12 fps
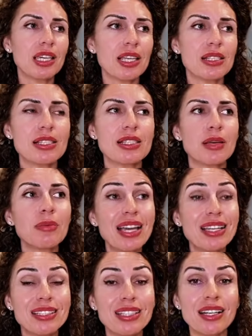and some
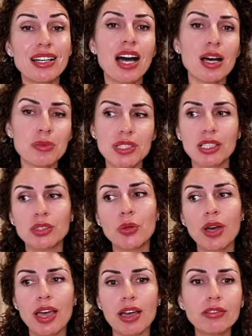idea comes that you
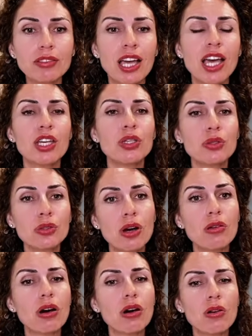have, you know,
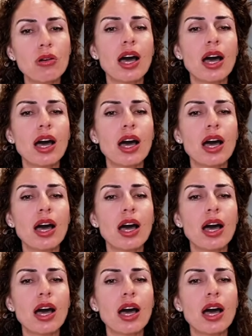oh,